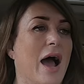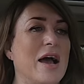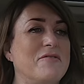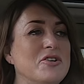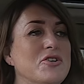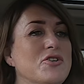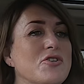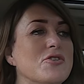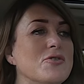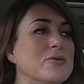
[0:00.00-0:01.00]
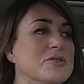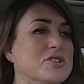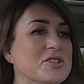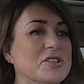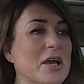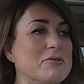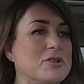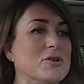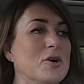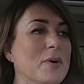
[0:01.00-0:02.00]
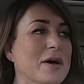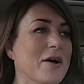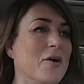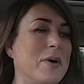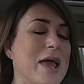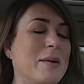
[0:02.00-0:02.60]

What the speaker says: I have a huge seroma on my